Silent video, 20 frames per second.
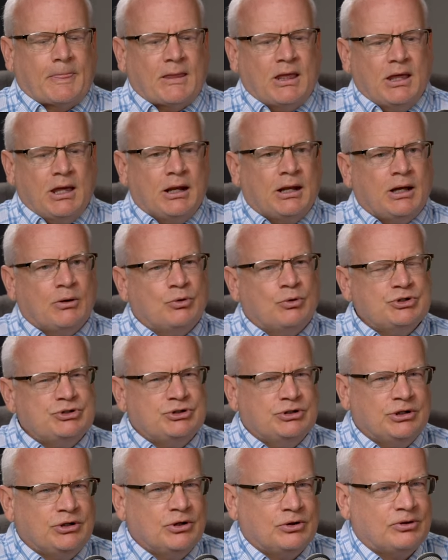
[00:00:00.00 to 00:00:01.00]
and I want you
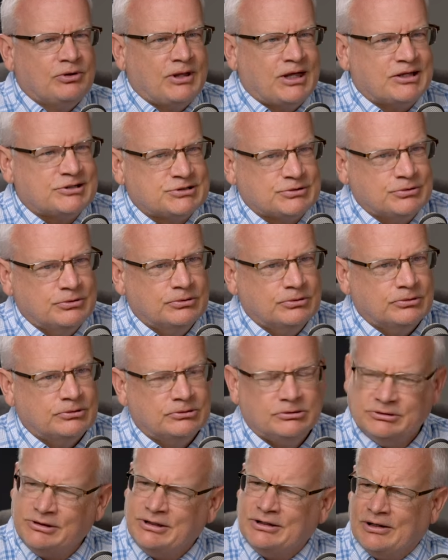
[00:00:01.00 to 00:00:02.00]
to go to that school.
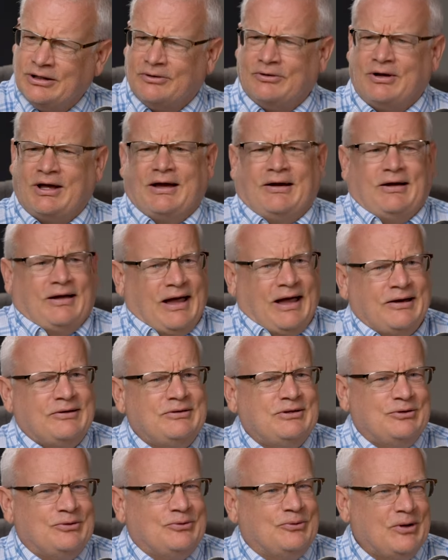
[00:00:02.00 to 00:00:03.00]
You know, how, how do
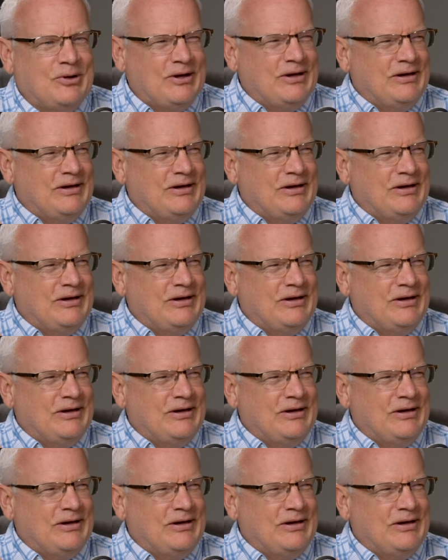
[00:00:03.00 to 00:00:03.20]
you,